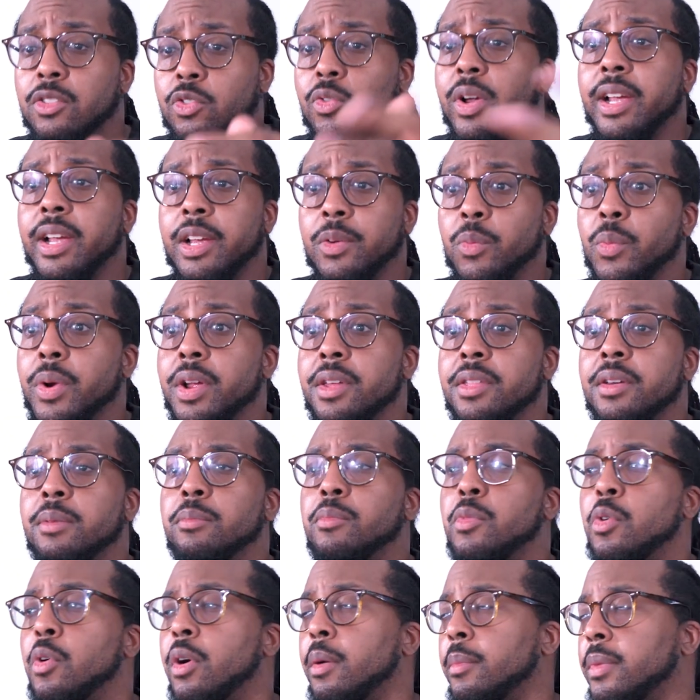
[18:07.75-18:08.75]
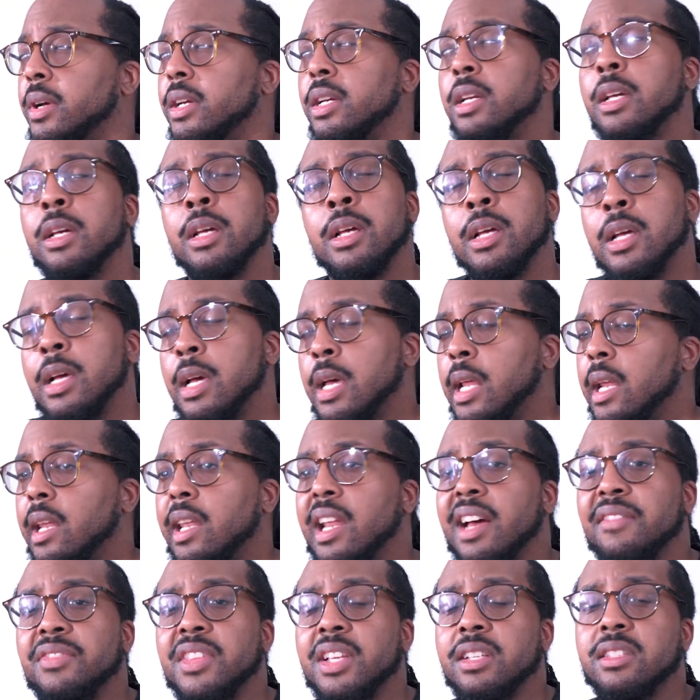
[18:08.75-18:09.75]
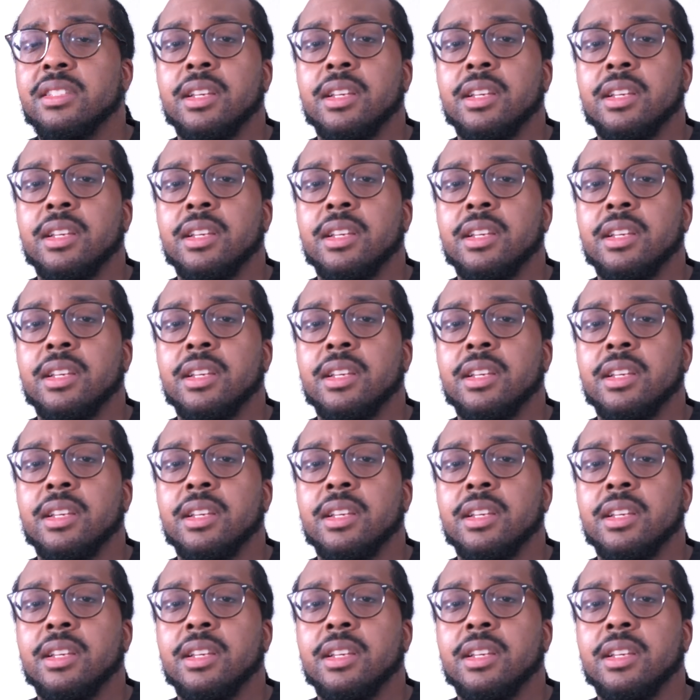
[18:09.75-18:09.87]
so I can wear them more, but love these